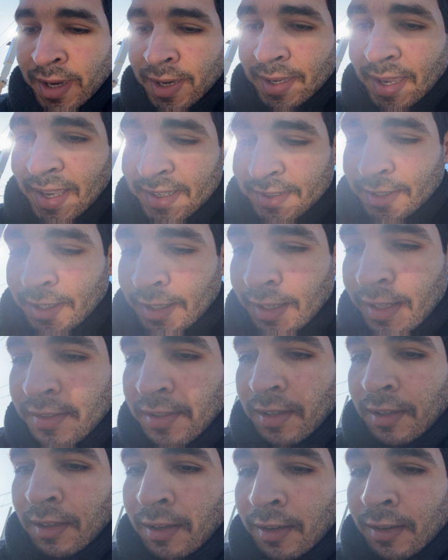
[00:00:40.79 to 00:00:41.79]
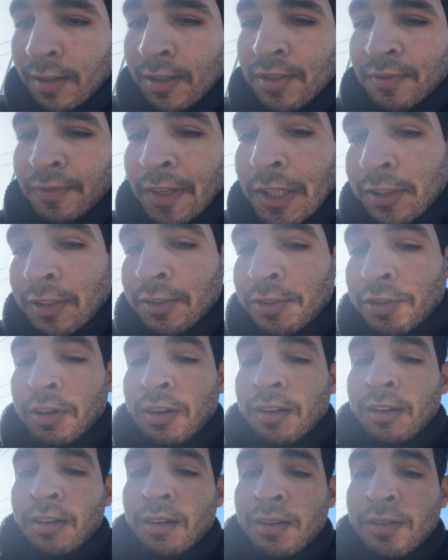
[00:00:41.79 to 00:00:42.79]
Yes, classic cars, vintage
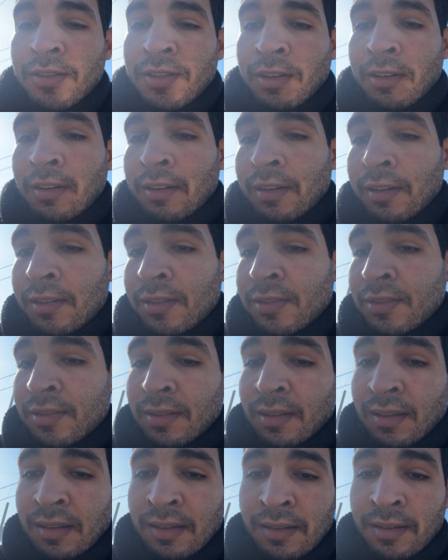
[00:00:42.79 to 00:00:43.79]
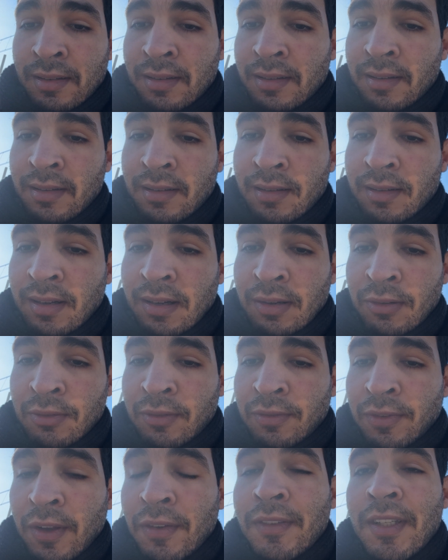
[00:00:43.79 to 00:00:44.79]
cars
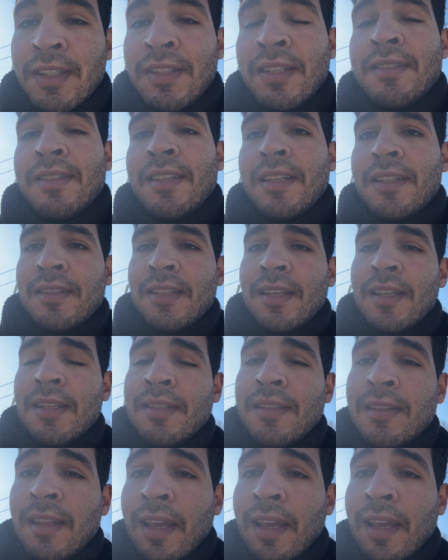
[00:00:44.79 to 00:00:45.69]
around 50s and 60s.